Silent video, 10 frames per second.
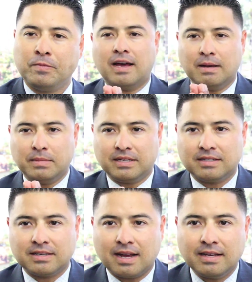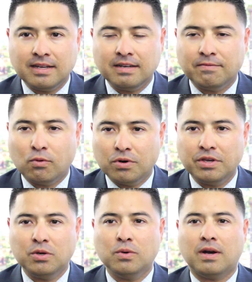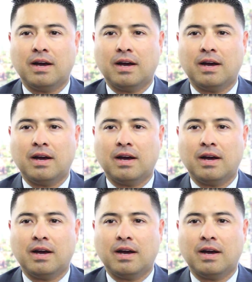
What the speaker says: I am excited for you.